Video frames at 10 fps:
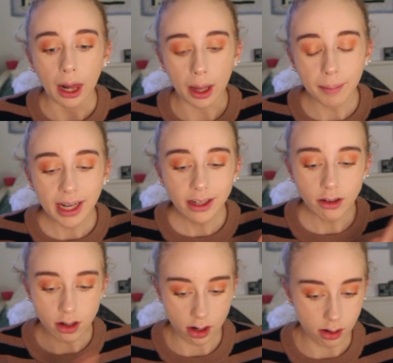let me
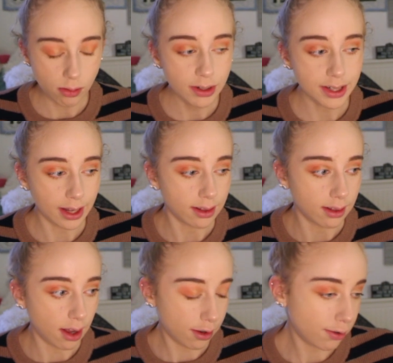know, because I
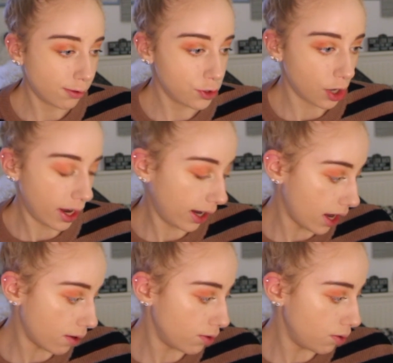love trying
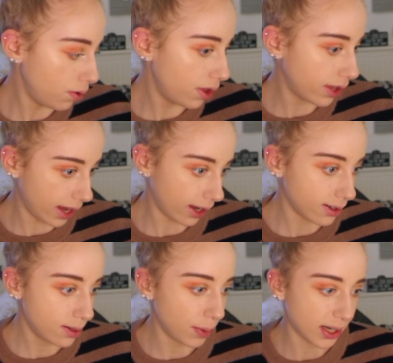out new things,